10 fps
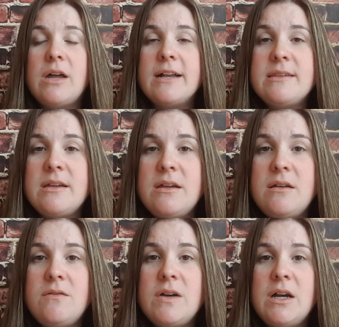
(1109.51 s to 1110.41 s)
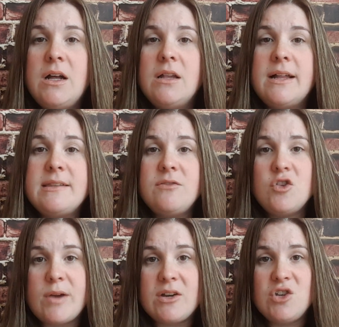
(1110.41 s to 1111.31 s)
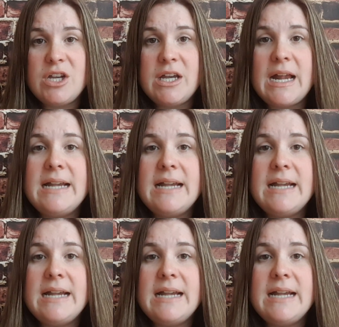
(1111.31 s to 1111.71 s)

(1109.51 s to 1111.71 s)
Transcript: lots of attraction.